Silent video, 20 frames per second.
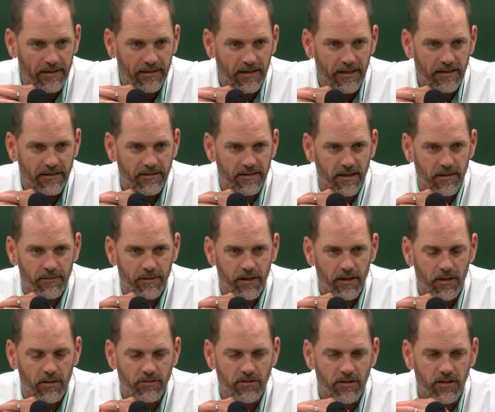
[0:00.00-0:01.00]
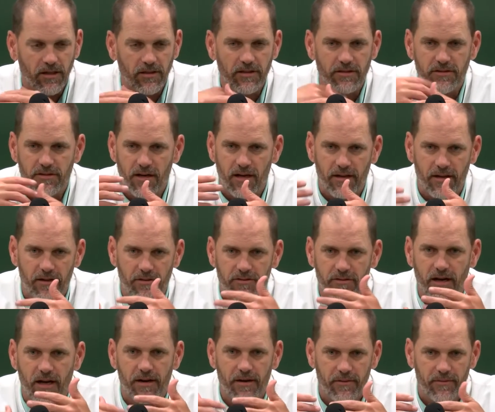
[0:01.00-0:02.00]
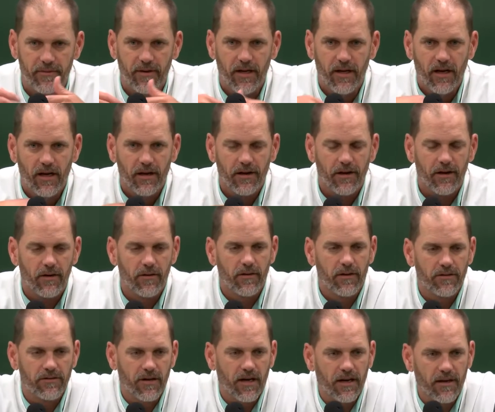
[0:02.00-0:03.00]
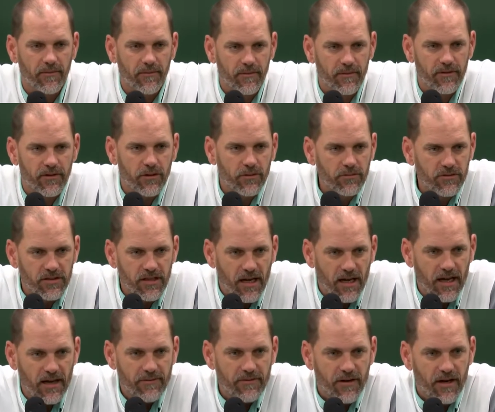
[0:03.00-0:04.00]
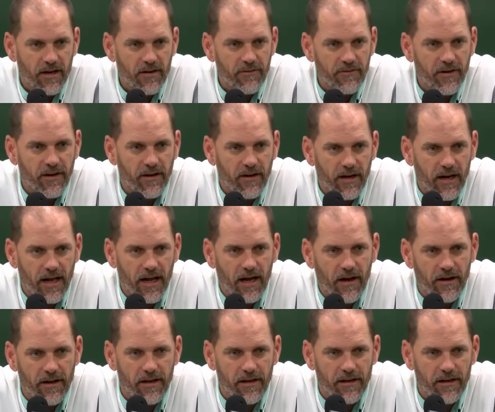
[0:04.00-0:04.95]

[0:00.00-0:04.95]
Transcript: I think is coming on. So they're just trying. They're trying to, you know, they're trying to new staff, trying to figure it out.